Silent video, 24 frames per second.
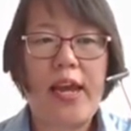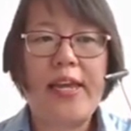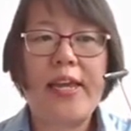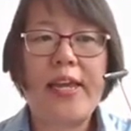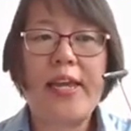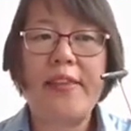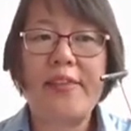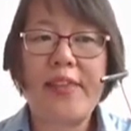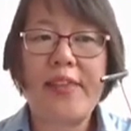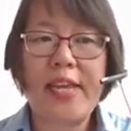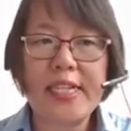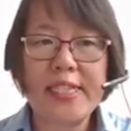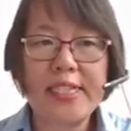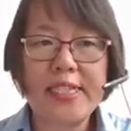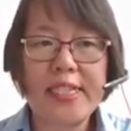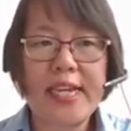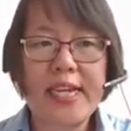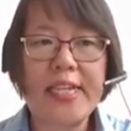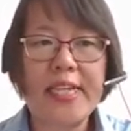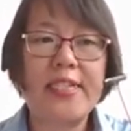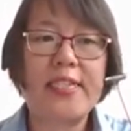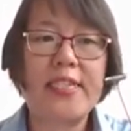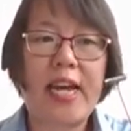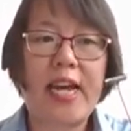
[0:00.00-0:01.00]
In this
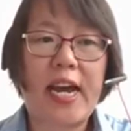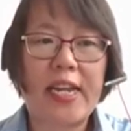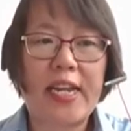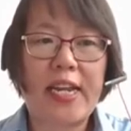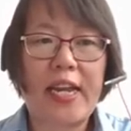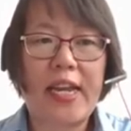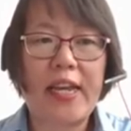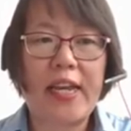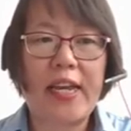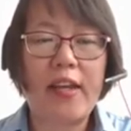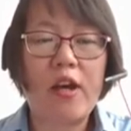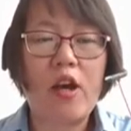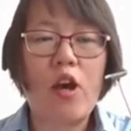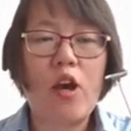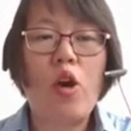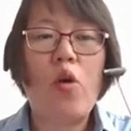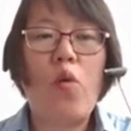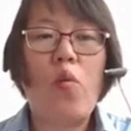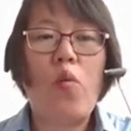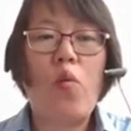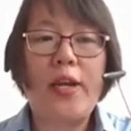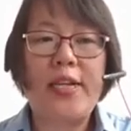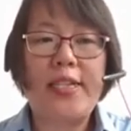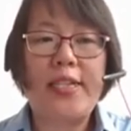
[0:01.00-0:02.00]
case study,
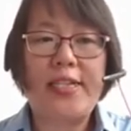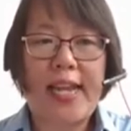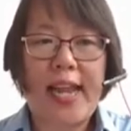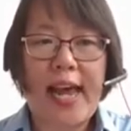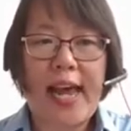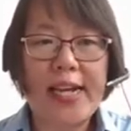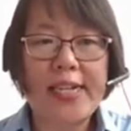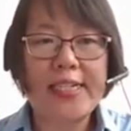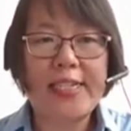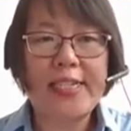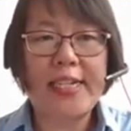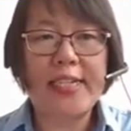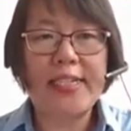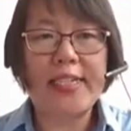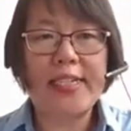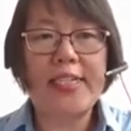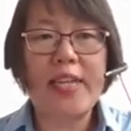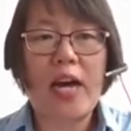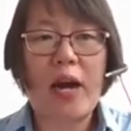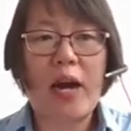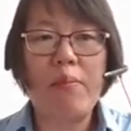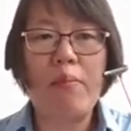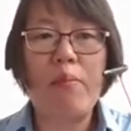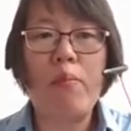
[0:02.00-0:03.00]
we selected
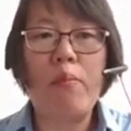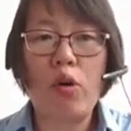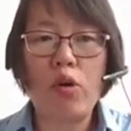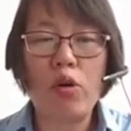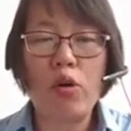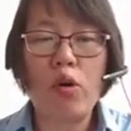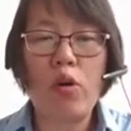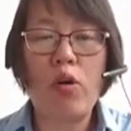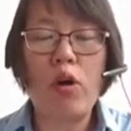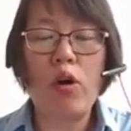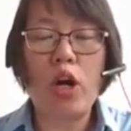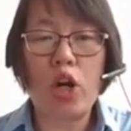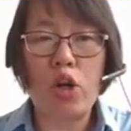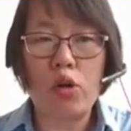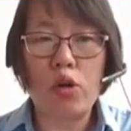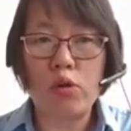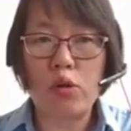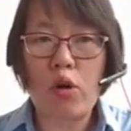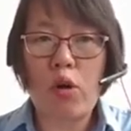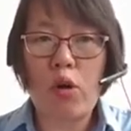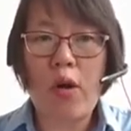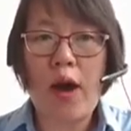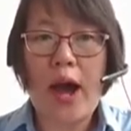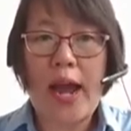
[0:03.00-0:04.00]
some
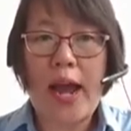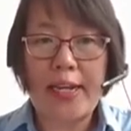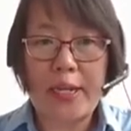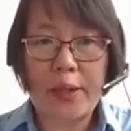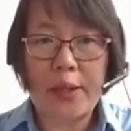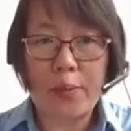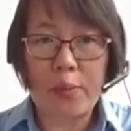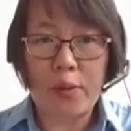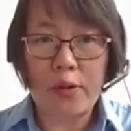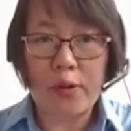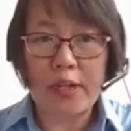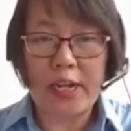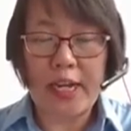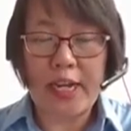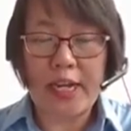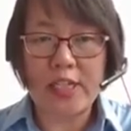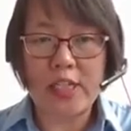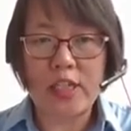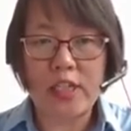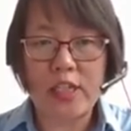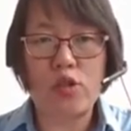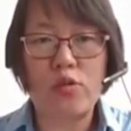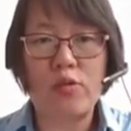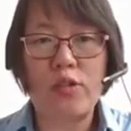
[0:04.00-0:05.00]
monoclonal
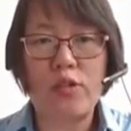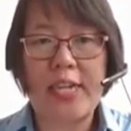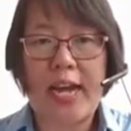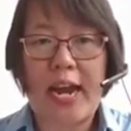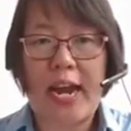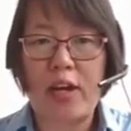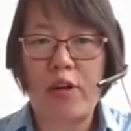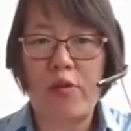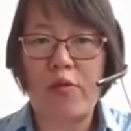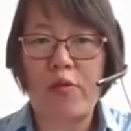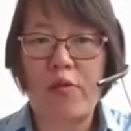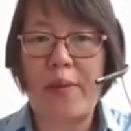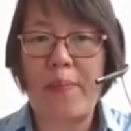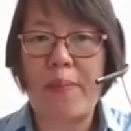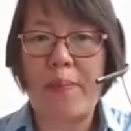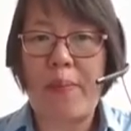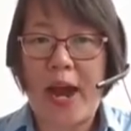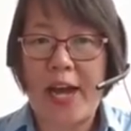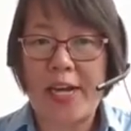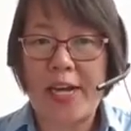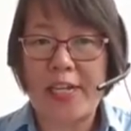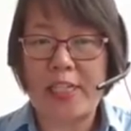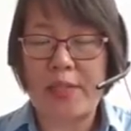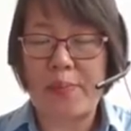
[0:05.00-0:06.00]
antibodies to generate
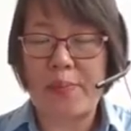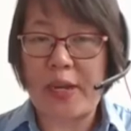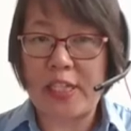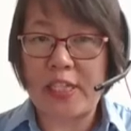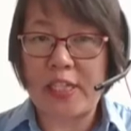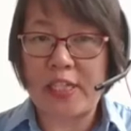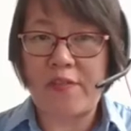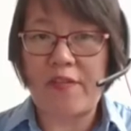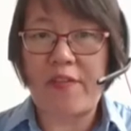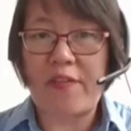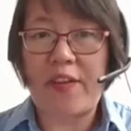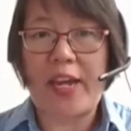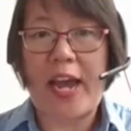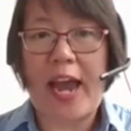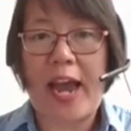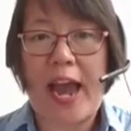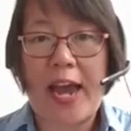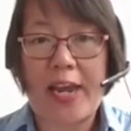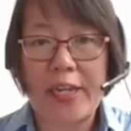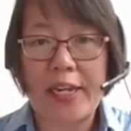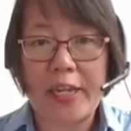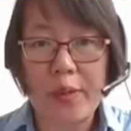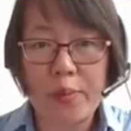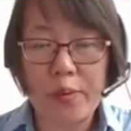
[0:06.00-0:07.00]
bispecific
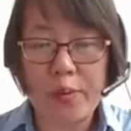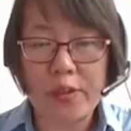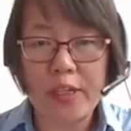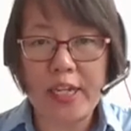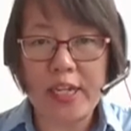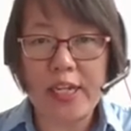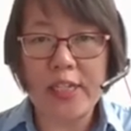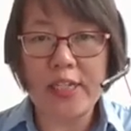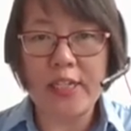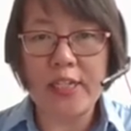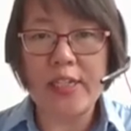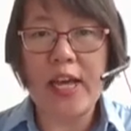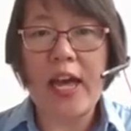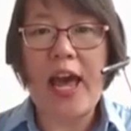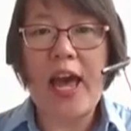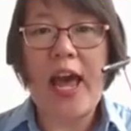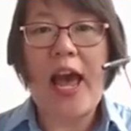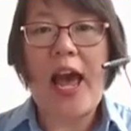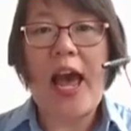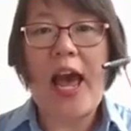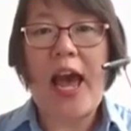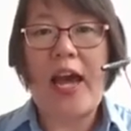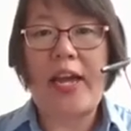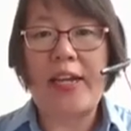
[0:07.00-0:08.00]
antibodies
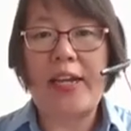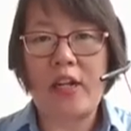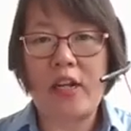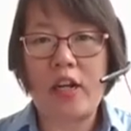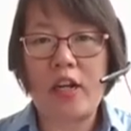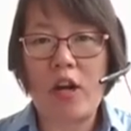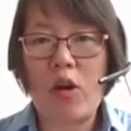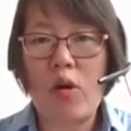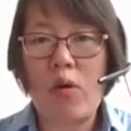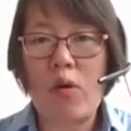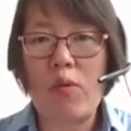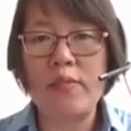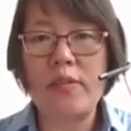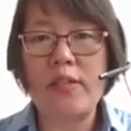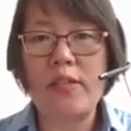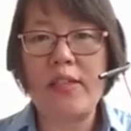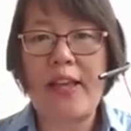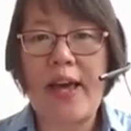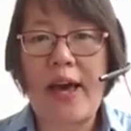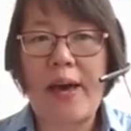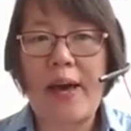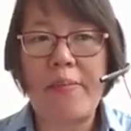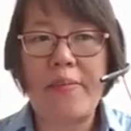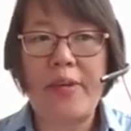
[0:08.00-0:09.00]
and clones
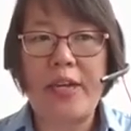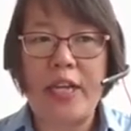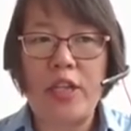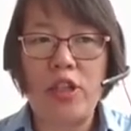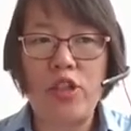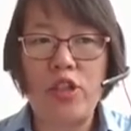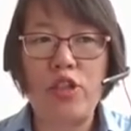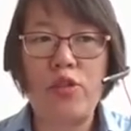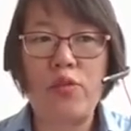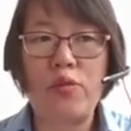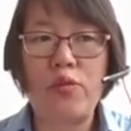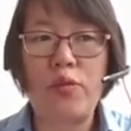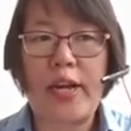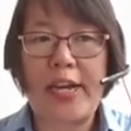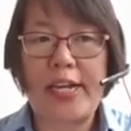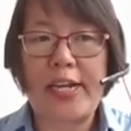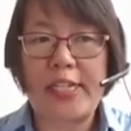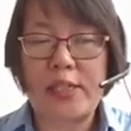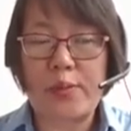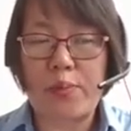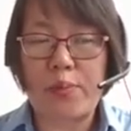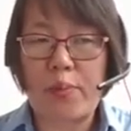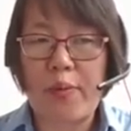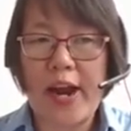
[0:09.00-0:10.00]
them into
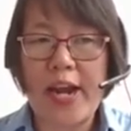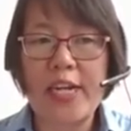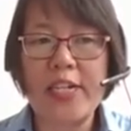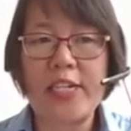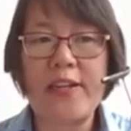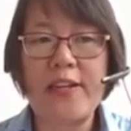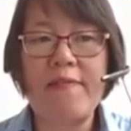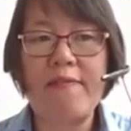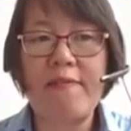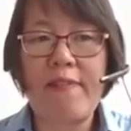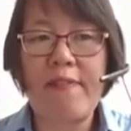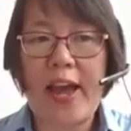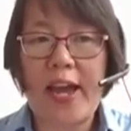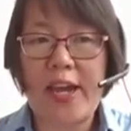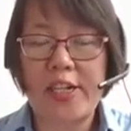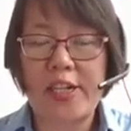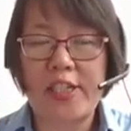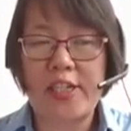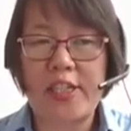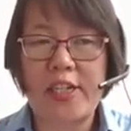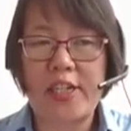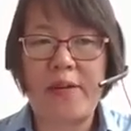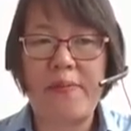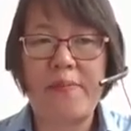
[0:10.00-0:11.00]
expression
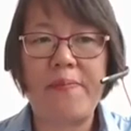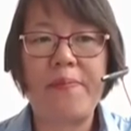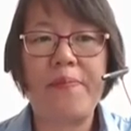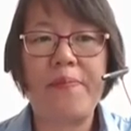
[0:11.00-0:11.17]
vector.